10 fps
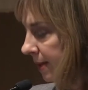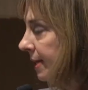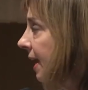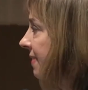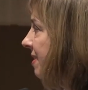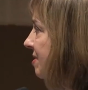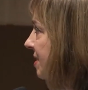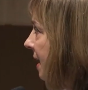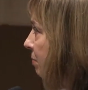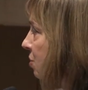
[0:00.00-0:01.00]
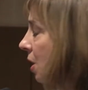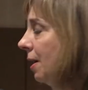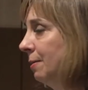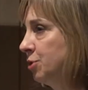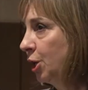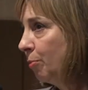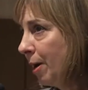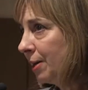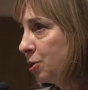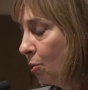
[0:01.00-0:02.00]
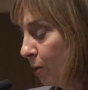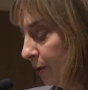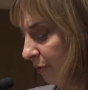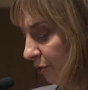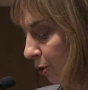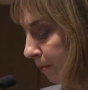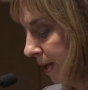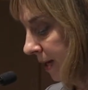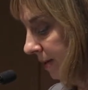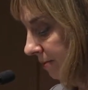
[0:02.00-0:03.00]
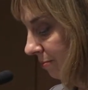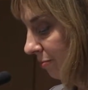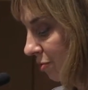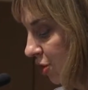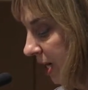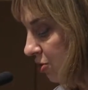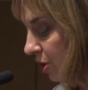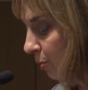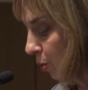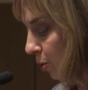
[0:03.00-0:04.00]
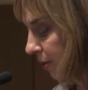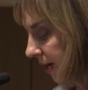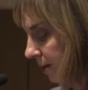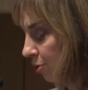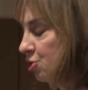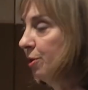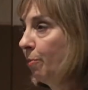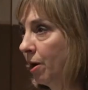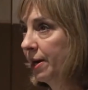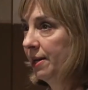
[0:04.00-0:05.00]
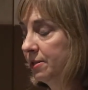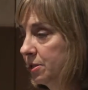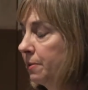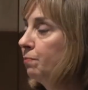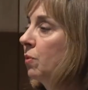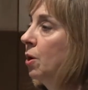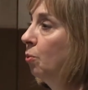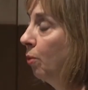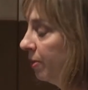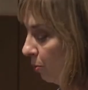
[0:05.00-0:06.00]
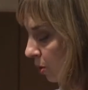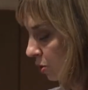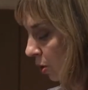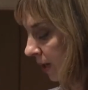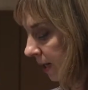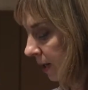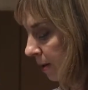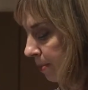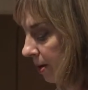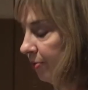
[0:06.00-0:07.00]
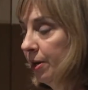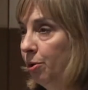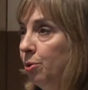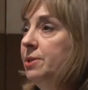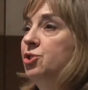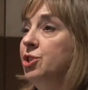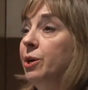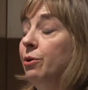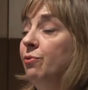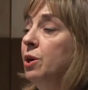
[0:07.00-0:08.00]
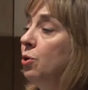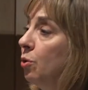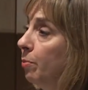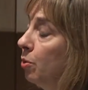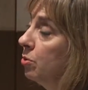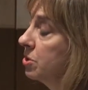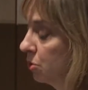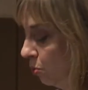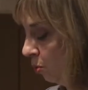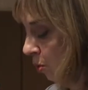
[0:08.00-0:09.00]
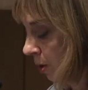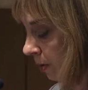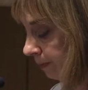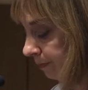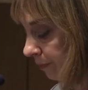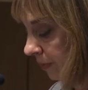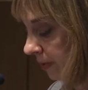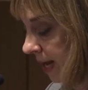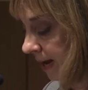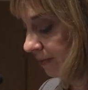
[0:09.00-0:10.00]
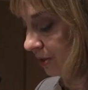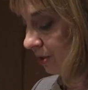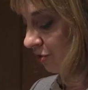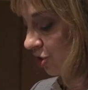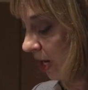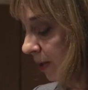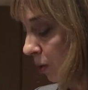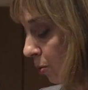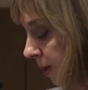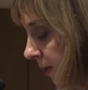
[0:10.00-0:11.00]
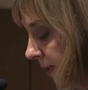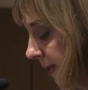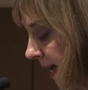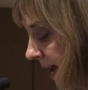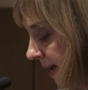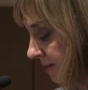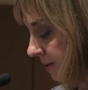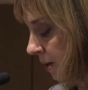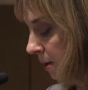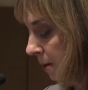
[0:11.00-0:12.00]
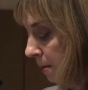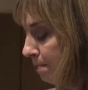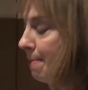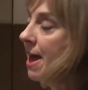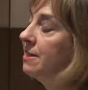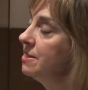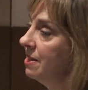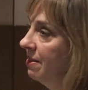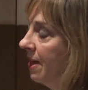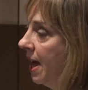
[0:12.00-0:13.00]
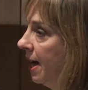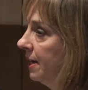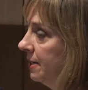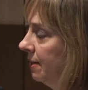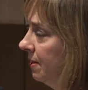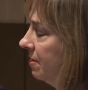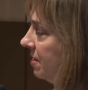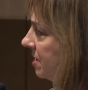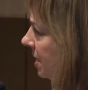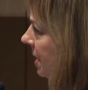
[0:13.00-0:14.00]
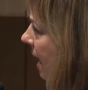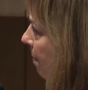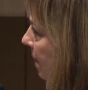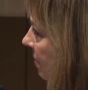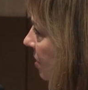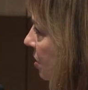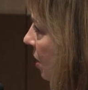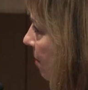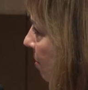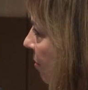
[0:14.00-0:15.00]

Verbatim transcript: Now, at the same time, to go back to oil for a minute, changing world energy markets whether we're talking about the increased share of renewables or the advent of shale oil and gas, meant that, and th this didn't happen at the time of